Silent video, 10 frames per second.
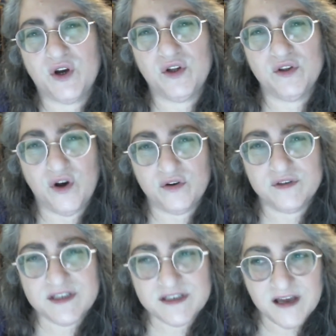
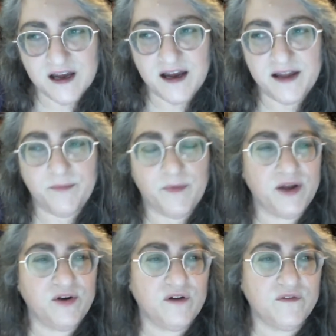alongside my
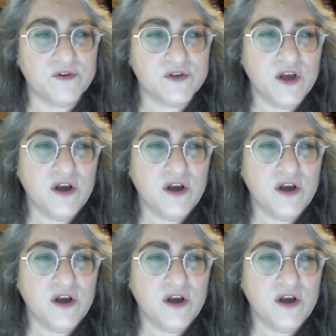novels